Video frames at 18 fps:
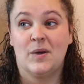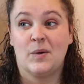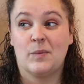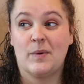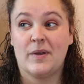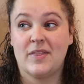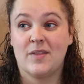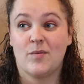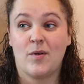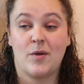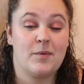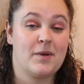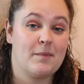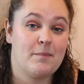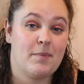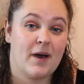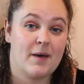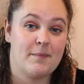when the Roman
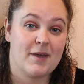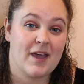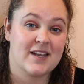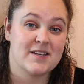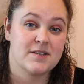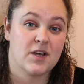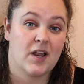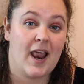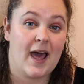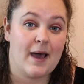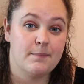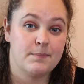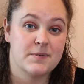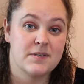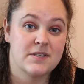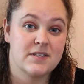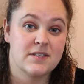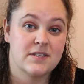Empire began to
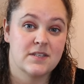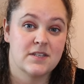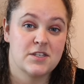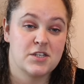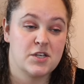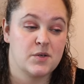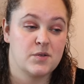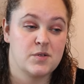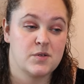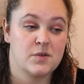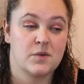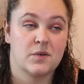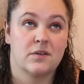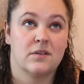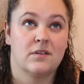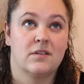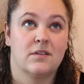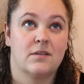collapse, due
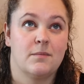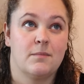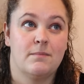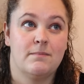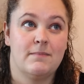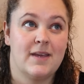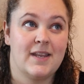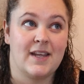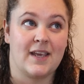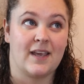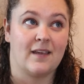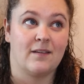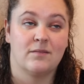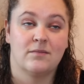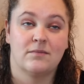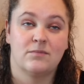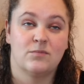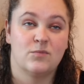to many
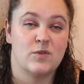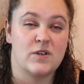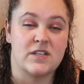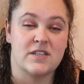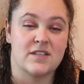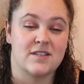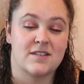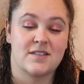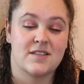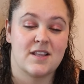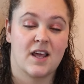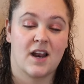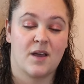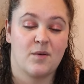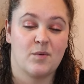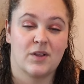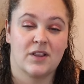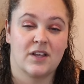reasons that
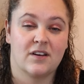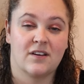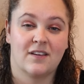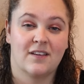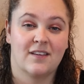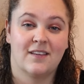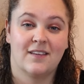I will not